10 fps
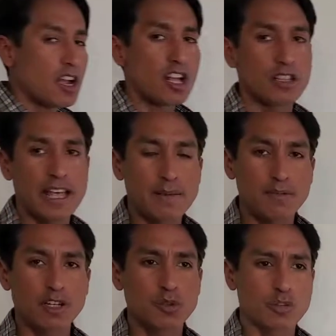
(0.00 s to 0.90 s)
a lot of
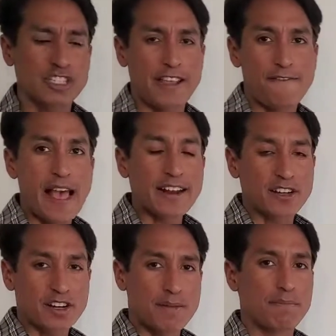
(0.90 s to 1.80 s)
books will say
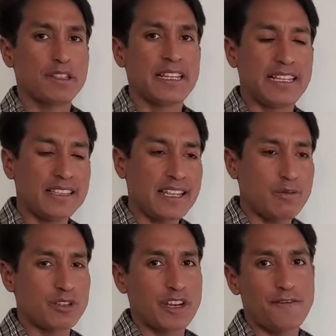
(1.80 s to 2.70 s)
factor completely,
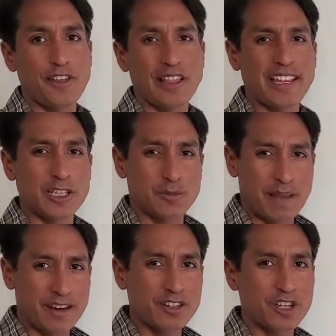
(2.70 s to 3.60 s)
which I feel like is
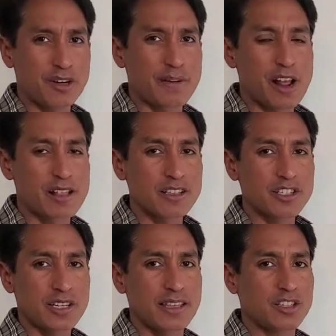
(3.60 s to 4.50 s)
better
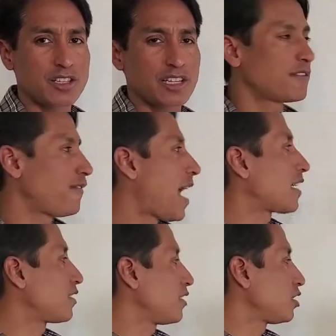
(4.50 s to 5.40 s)
terminology than just
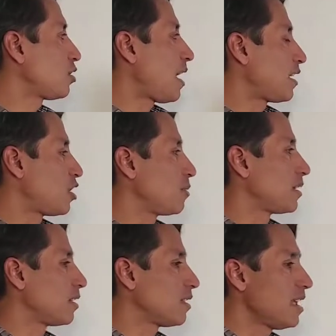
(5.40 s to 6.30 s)
factor the
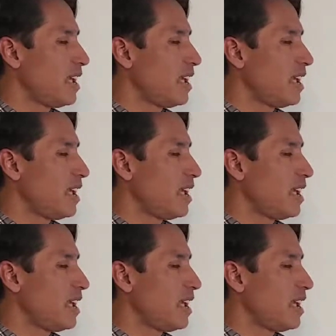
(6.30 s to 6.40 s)
trinomial.